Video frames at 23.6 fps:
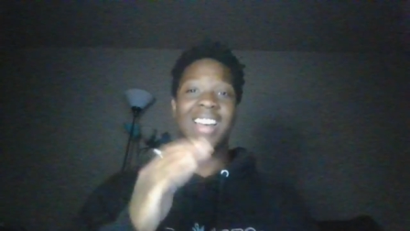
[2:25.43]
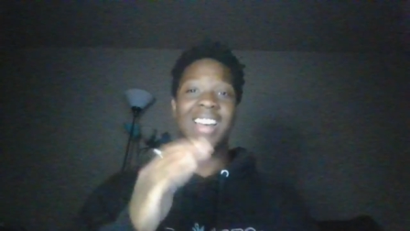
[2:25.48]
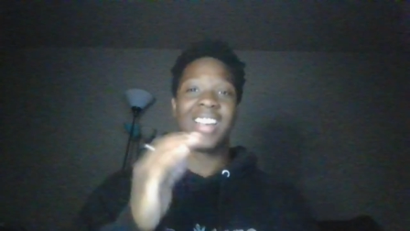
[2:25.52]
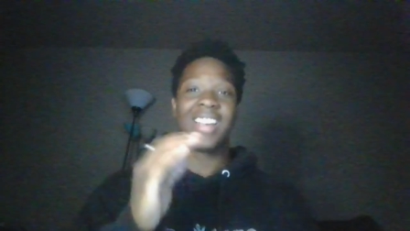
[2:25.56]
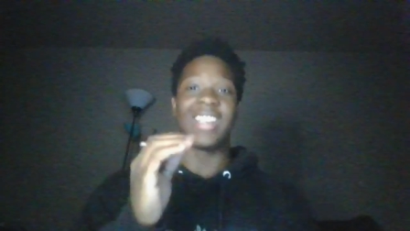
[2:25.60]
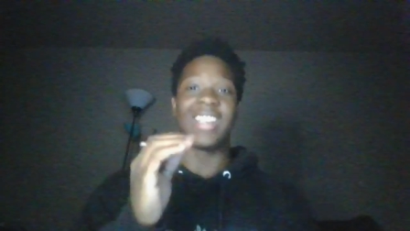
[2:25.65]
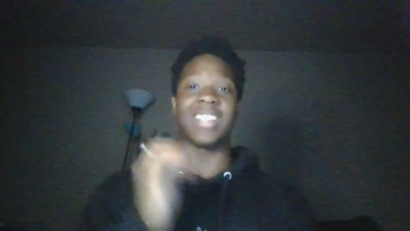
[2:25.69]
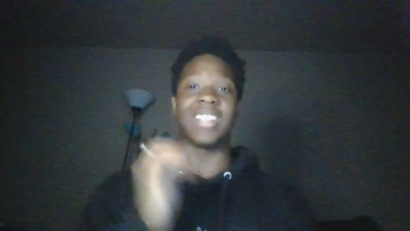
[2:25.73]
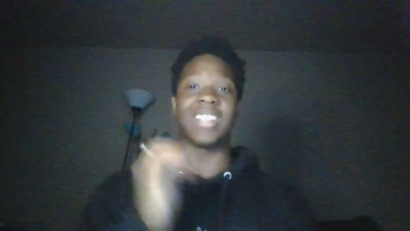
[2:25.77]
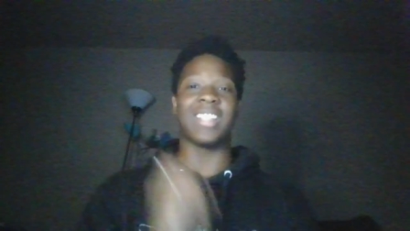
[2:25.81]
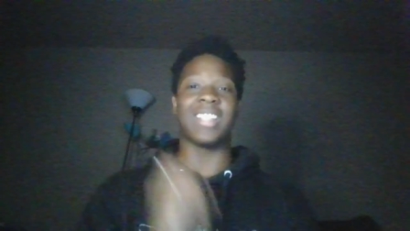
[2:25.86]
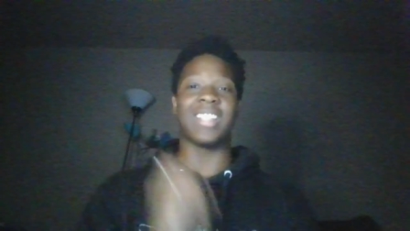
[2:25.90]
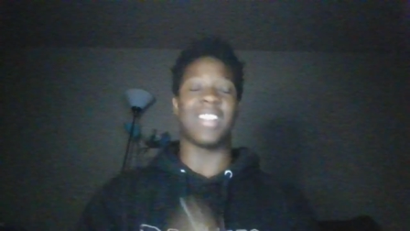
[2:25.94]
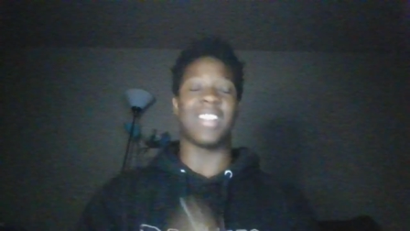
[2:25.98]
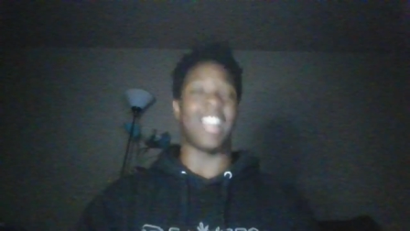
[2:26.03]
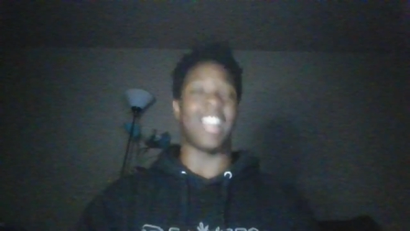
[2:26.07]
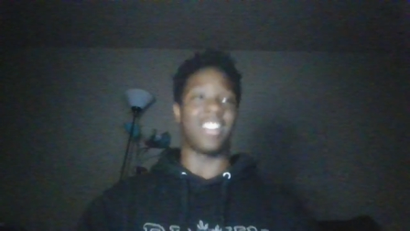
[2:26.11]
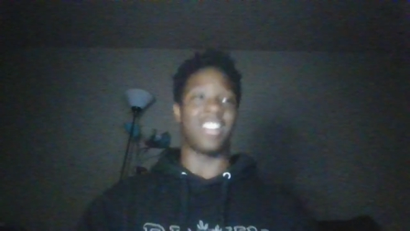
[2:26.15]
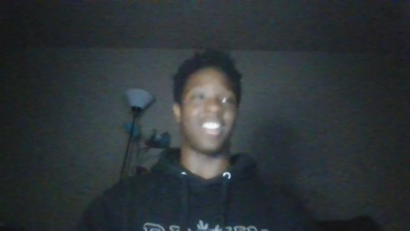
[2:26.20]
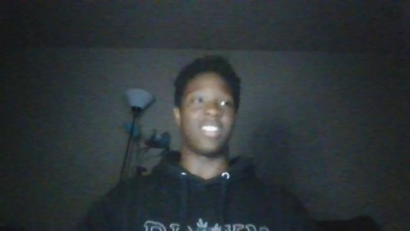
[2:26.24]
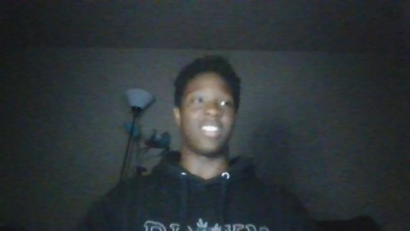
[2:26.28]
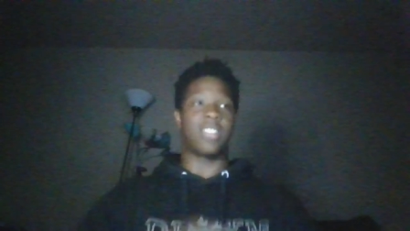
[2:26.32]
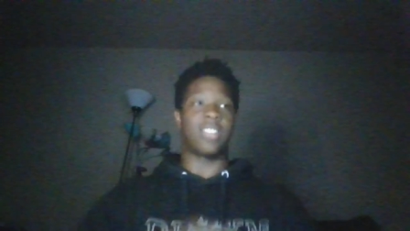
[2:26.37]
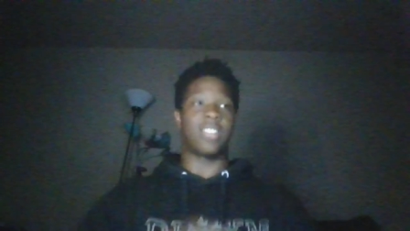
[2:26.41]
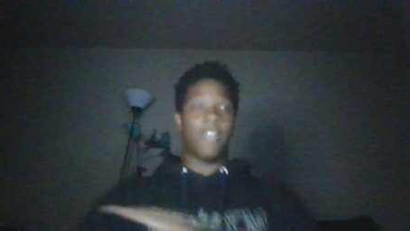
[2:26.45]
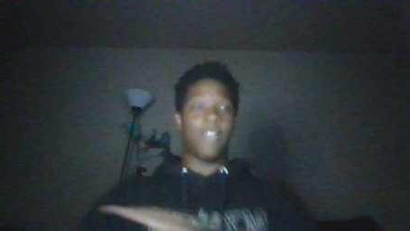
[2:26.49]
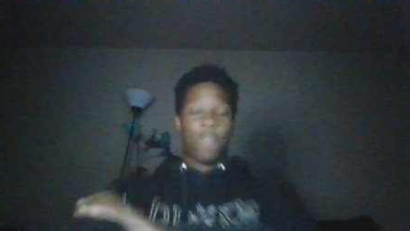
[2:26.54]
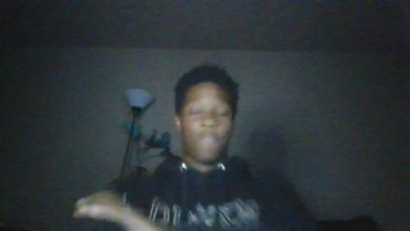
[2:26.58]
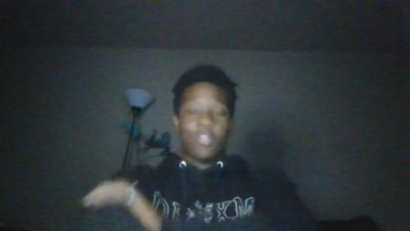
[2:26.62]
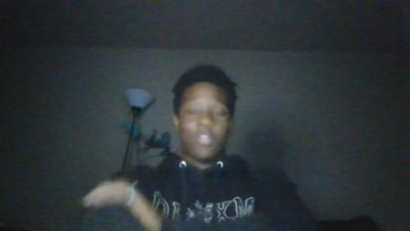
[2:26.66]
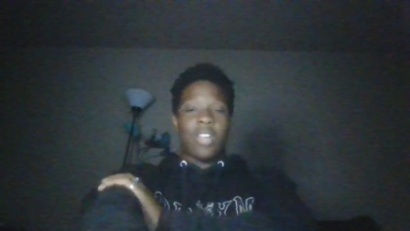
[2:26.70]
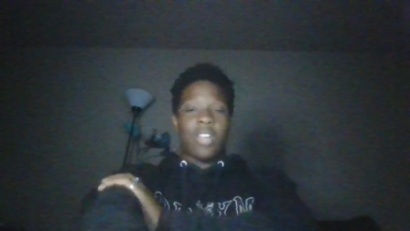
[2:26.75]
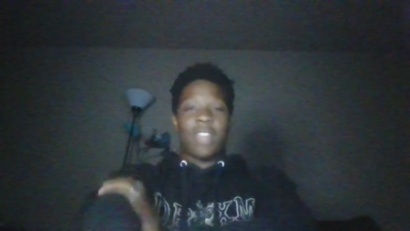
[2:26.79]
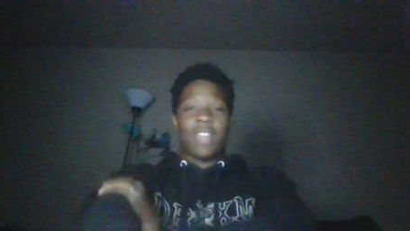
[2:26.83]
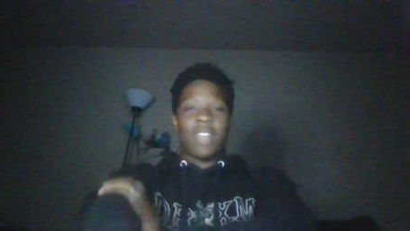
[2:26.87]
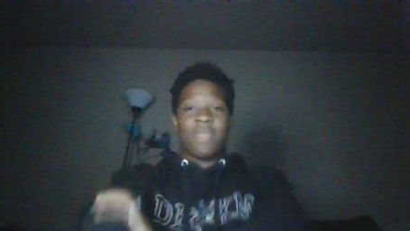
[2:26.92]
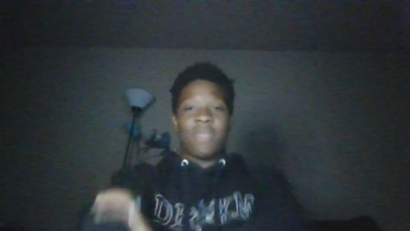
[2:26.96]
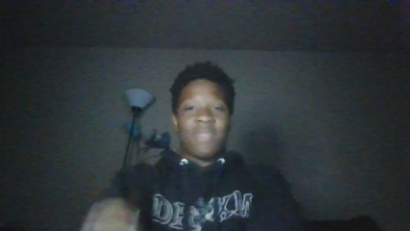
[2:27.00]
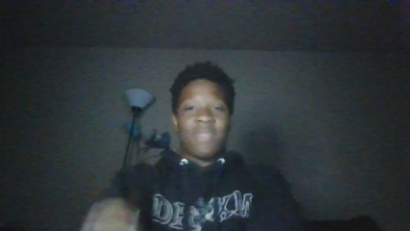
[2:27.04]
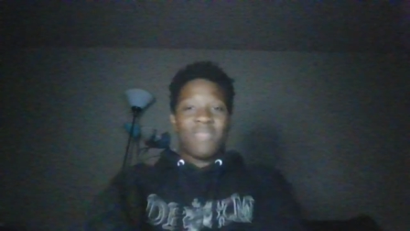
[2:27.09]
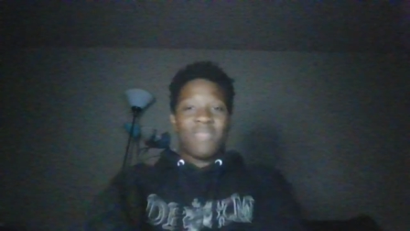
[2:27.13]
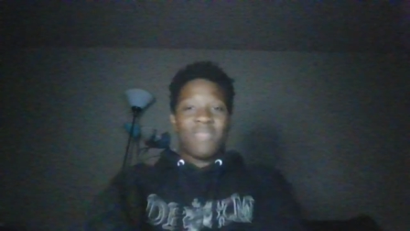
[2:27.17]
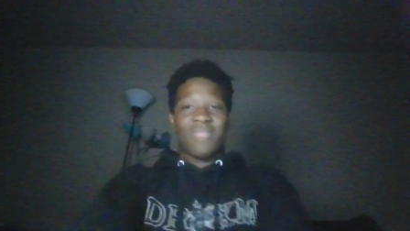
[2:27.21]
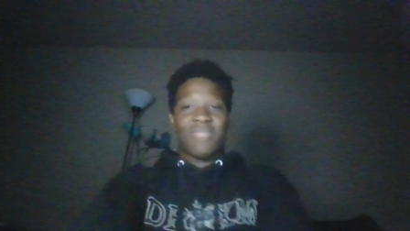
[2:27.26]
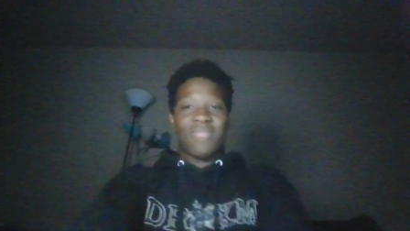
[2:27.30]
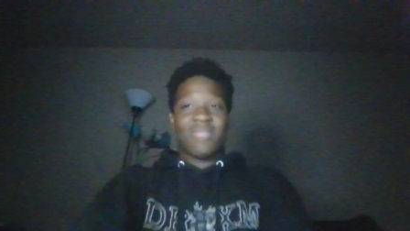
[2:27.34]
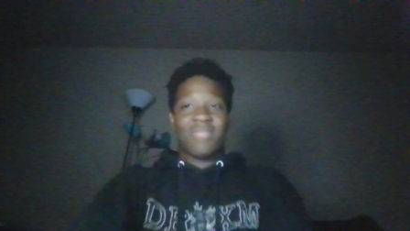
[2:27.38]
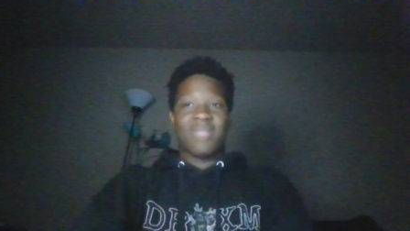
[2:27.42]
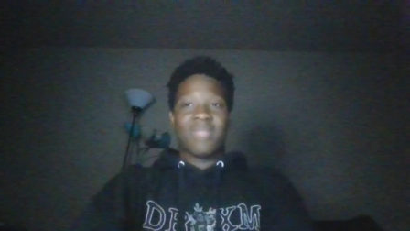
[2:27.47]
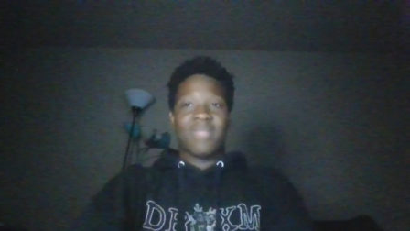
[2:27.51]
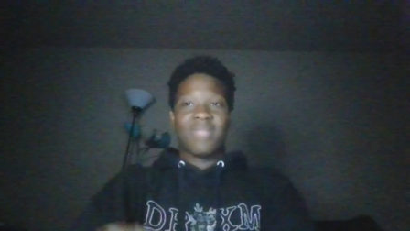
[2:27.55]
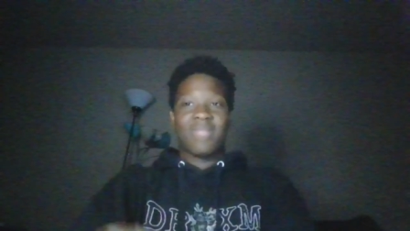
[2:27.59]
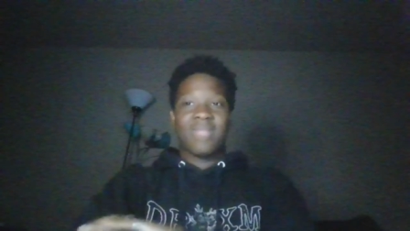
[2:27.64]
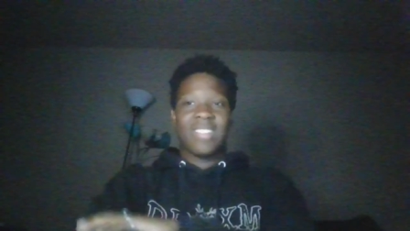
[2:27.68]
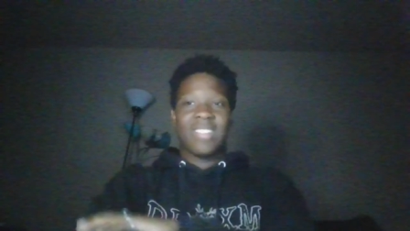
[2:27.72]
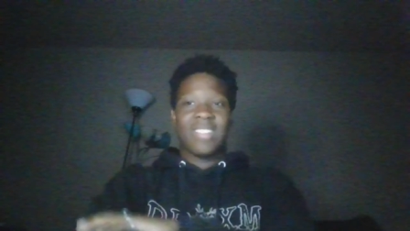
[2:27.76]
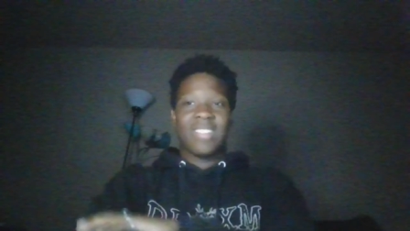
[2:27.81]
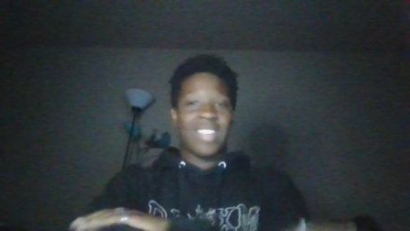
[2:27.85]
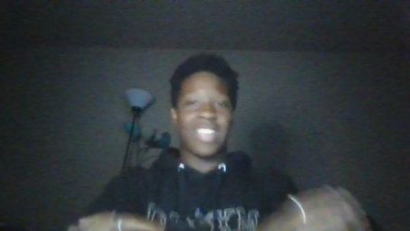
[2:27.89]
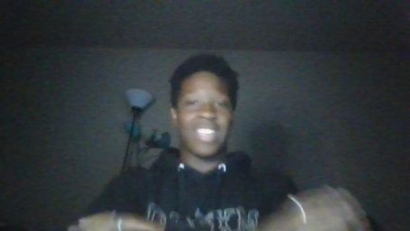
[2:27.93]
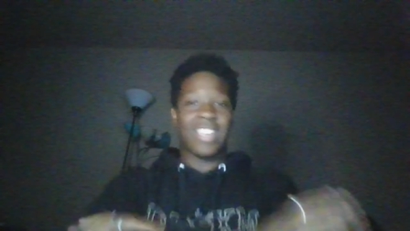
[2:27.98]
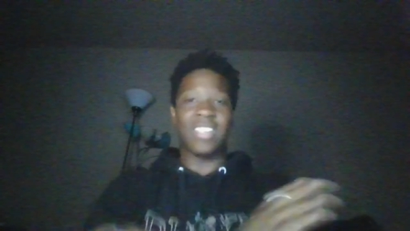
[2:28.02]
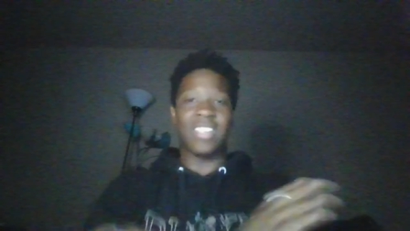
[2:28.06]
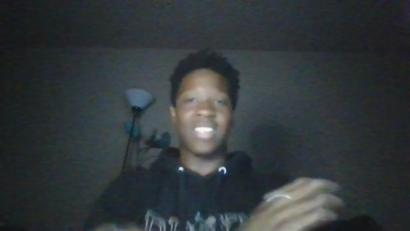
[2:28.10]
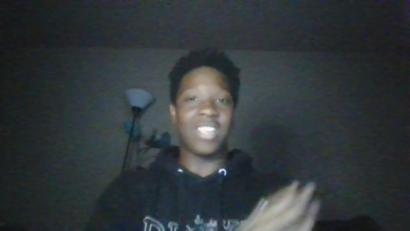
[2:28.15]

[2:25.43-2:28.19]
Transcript: Cause like, it for like, it